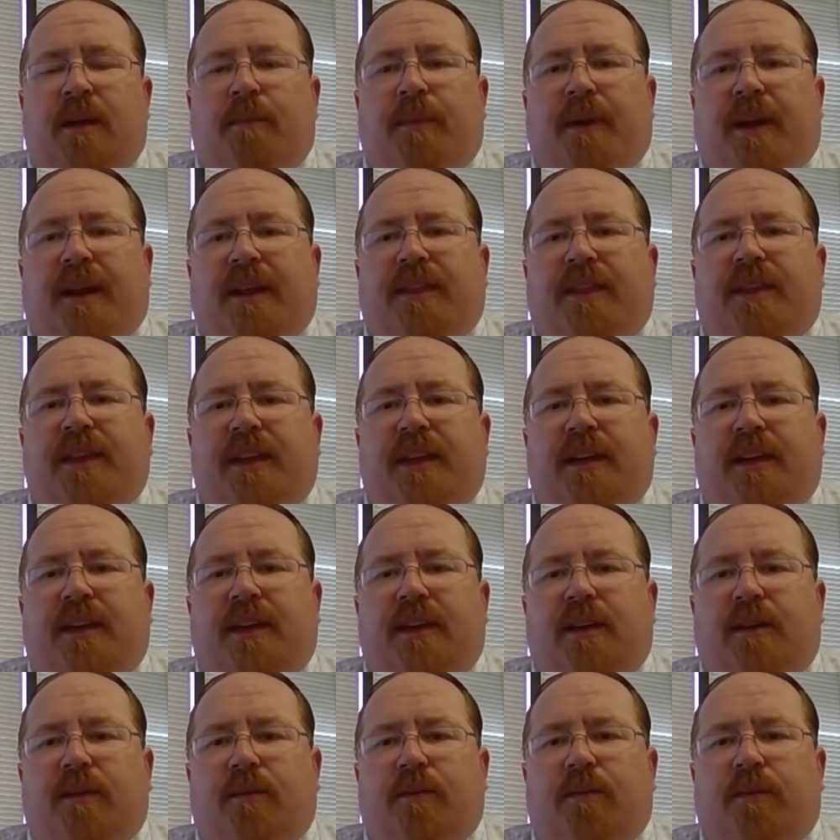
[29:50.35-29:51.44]
but i think
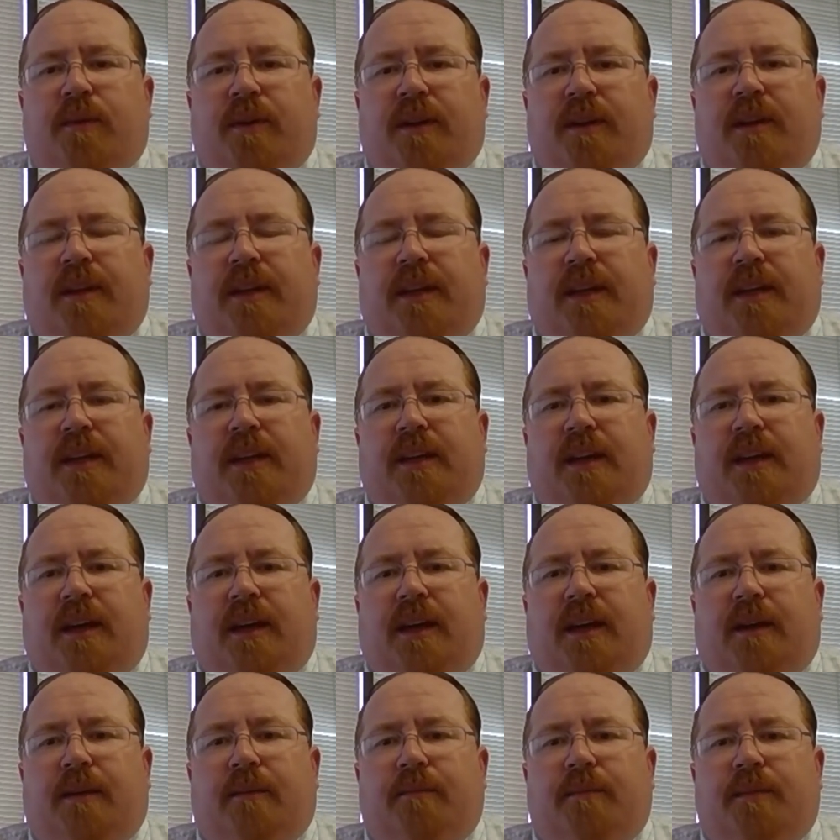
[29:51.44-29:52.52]
really
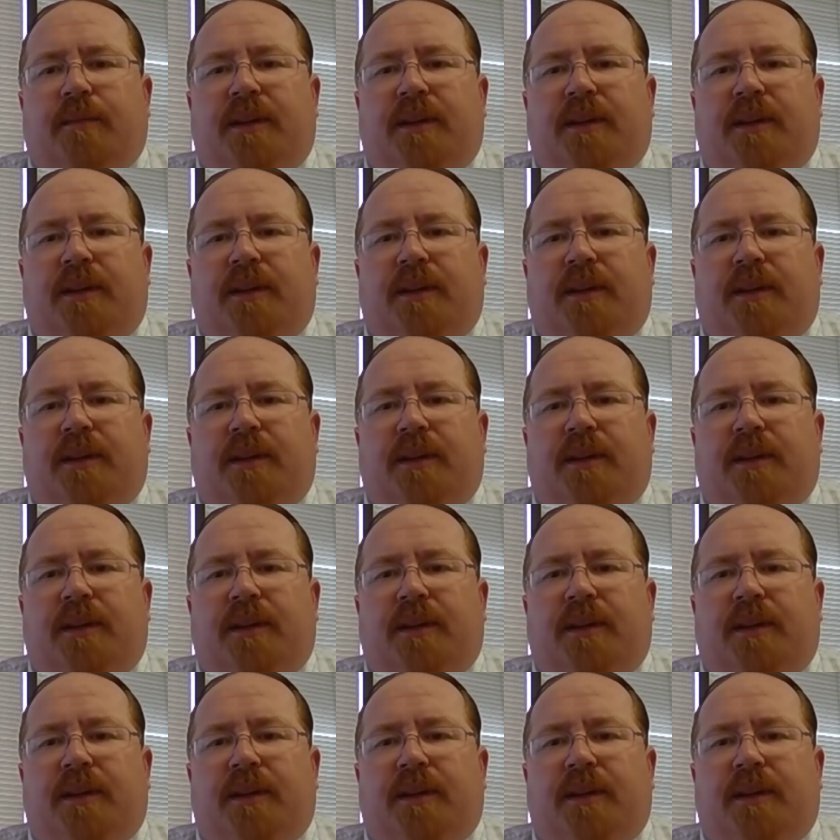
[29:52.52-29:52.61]
um,